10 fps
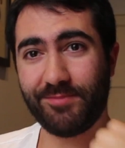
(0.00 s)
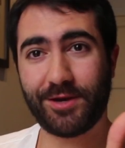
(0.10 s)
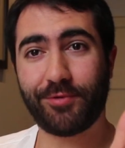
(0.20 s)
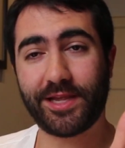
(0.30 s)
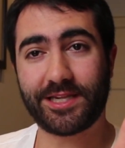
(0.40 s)
I've
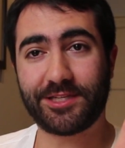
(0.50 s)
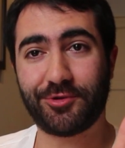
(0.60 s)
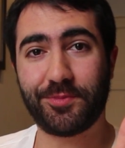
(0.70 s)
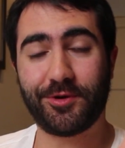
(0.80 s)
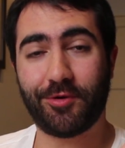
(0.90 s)
been a regular
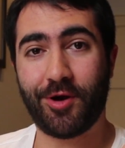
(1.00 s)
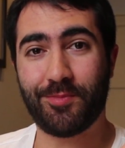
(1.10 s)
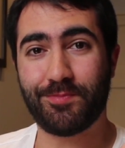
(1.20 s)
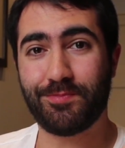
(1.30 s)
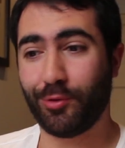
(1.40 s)
contributor
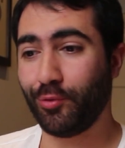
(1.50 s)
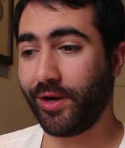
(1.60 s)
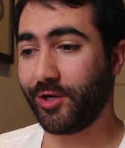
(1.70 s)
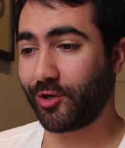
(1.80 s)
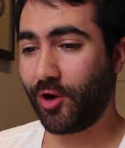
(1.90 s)
on
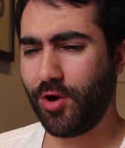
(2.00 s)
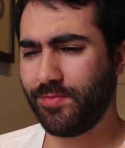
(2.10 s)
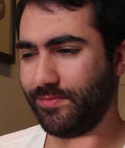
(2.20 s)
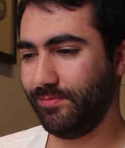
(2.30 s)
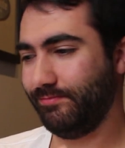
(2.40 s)

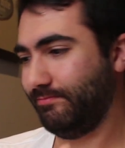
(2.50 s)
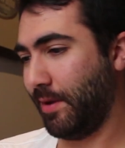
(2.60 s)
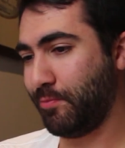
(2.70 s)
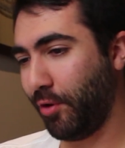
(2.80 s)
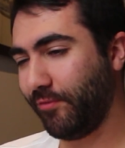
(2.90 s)
blu-ray.com.
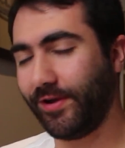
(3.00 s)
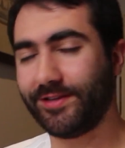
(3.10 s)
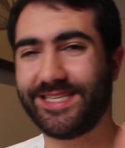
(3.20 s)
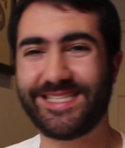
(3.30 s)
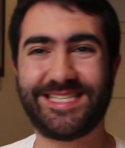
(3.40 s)
My
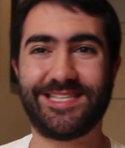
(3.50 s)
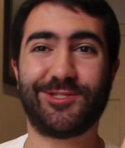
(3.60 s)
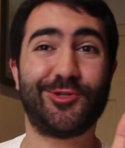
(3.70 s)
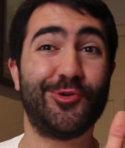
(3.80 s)
profile says since